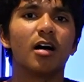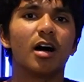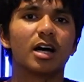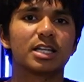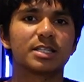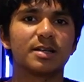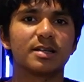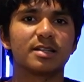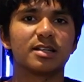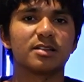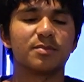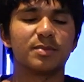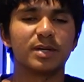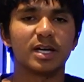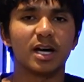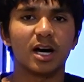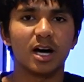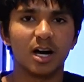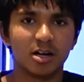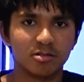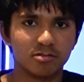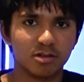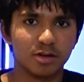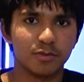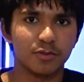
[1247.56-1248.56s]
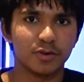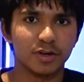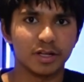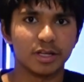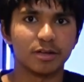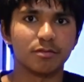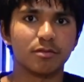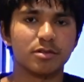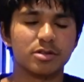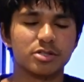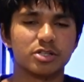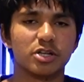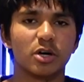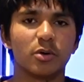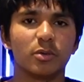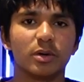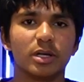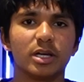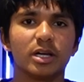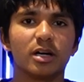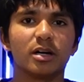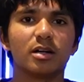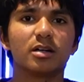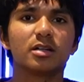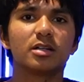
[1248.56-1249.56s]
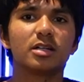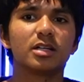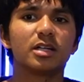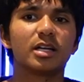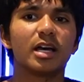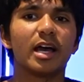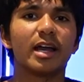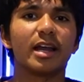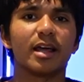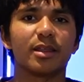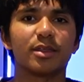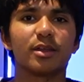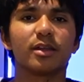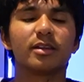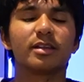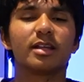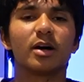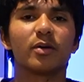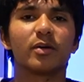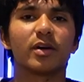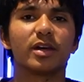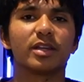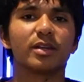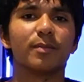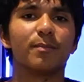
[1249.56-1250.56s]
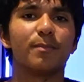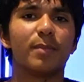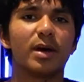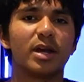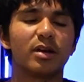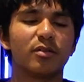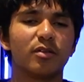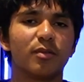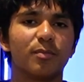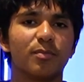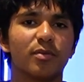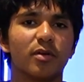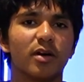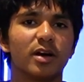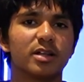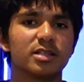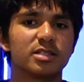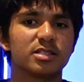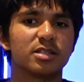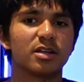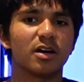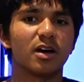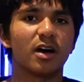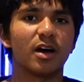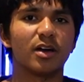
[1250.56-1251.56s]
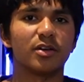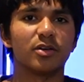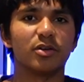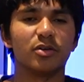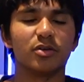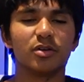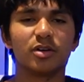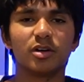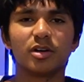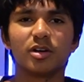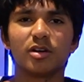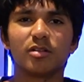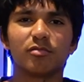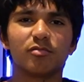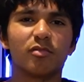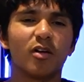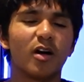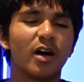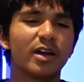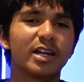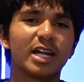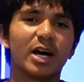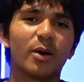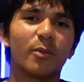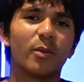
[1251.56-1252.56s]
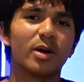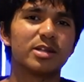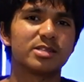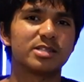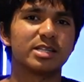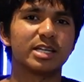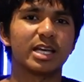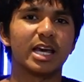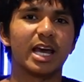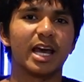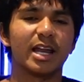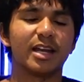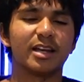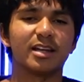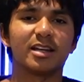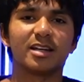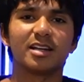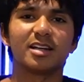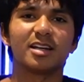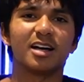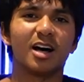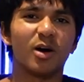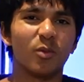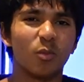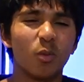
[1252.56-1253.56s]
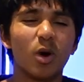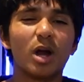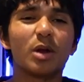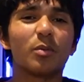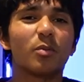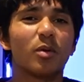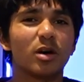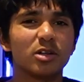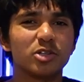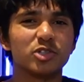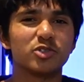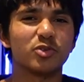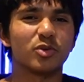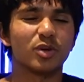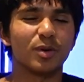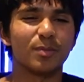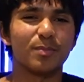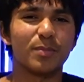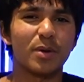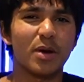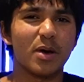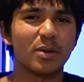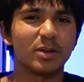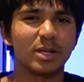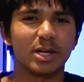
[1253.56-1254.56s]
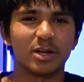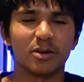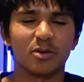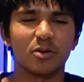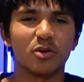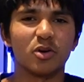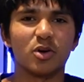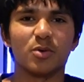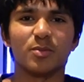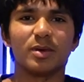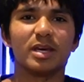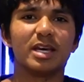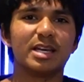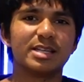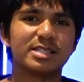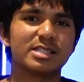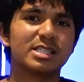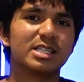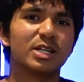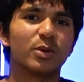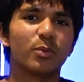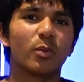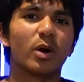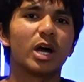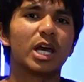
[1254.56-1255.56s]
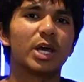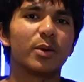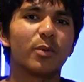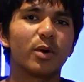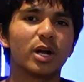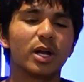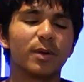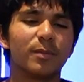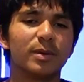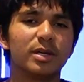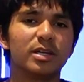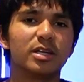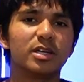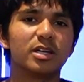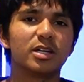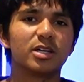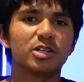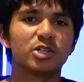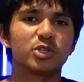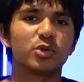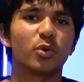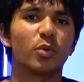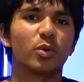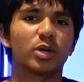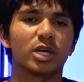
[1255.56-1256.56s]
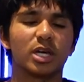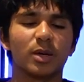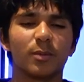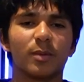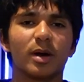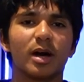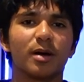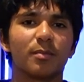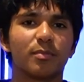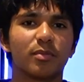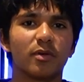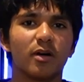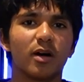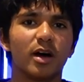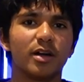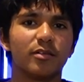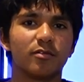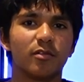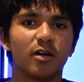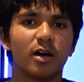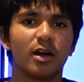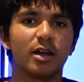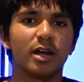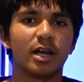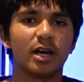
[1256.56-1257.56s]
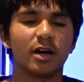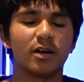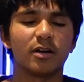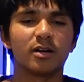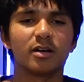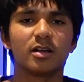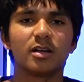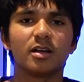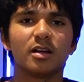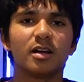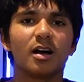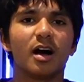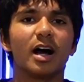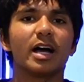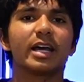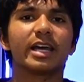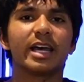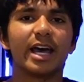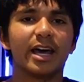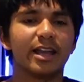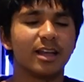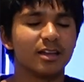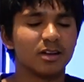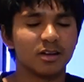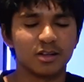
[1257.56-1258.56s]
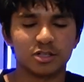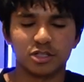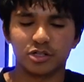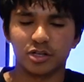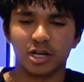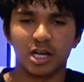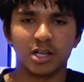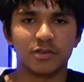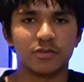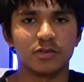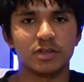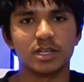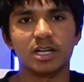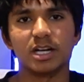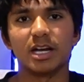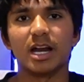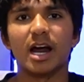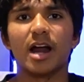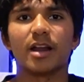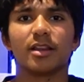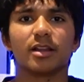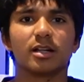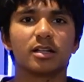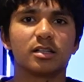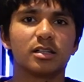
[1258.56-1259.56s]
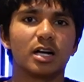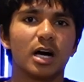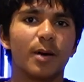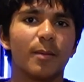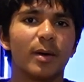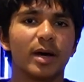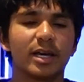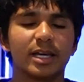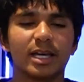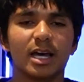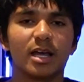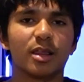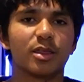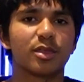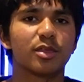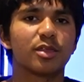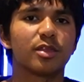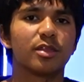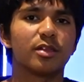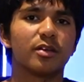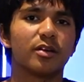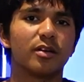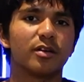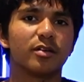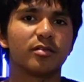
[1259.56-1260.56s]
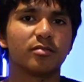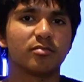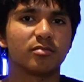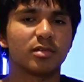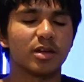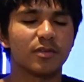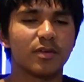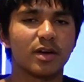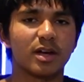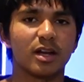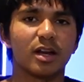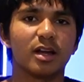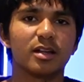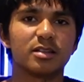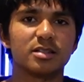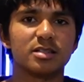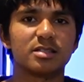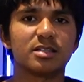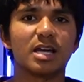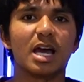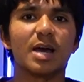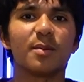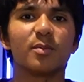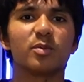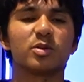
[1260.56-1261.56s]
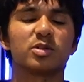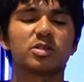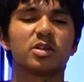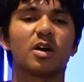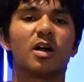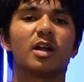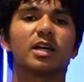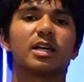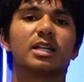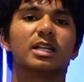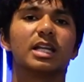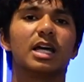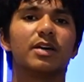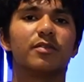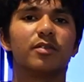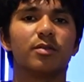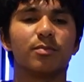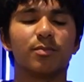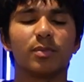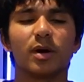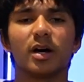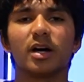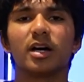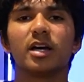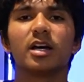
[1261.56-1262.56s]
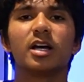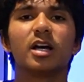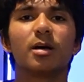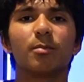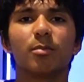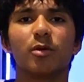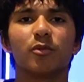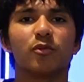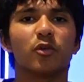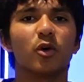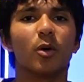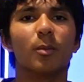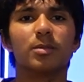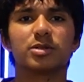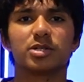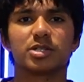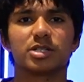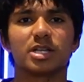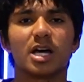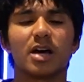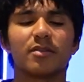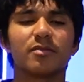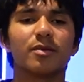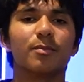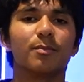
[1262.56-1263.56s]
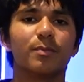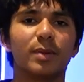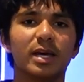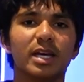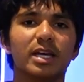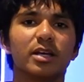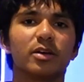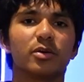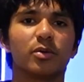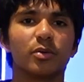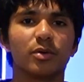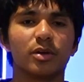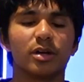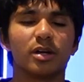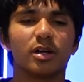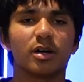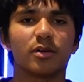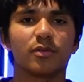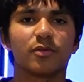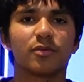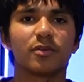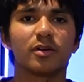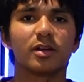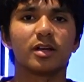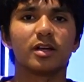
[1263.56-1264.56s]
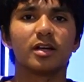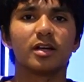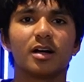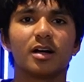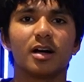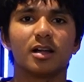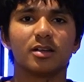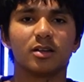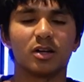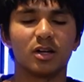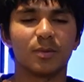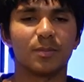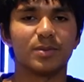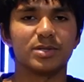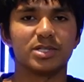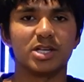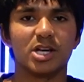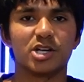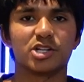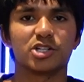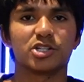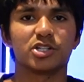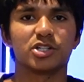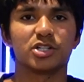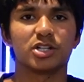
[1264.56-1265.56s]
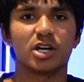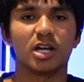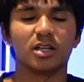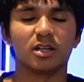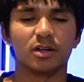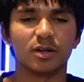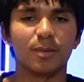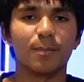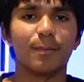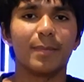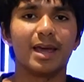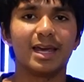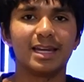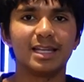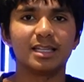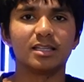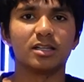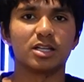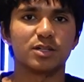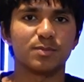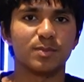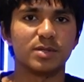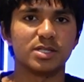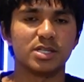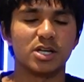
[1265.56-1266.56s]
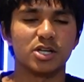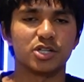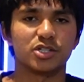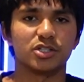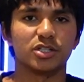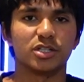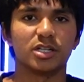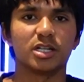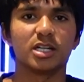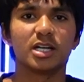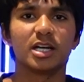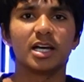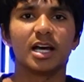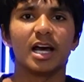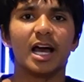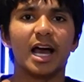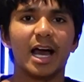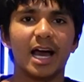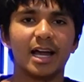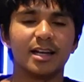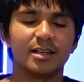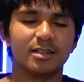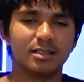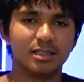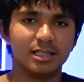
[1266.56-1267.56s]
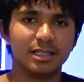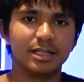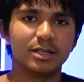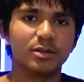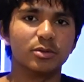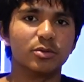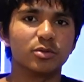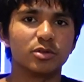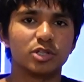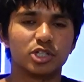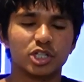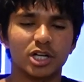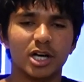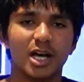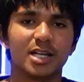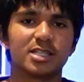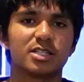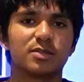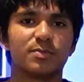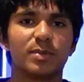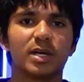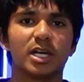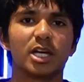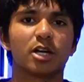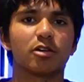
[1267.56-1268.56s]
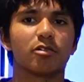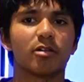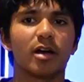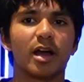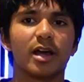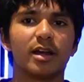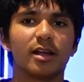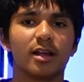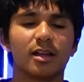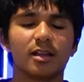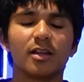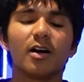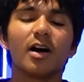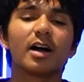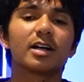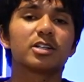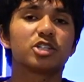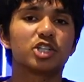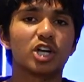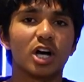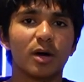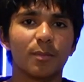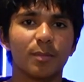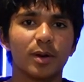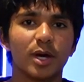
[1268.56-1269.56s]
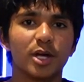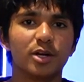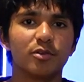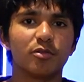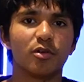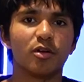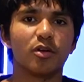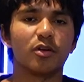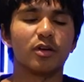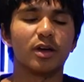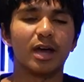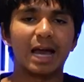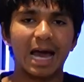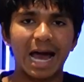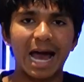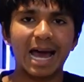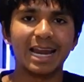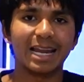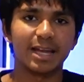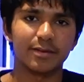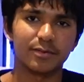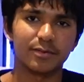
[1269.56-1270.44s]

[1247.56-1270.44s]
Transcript: I expect them to be hungry for another result here. And I think they'll get the better of Brighton side, who right now, once again, a 1-1 draw to Burnley at home isn't the way you want to be talking about Brighton right now. I get a lot of transfers in and out of the club. I get, you know, they've had an unstable starting 11, but performances haven't been good enough. A lot of possession, a lot of meaningless possession, and little chances being created. I like João Pedro and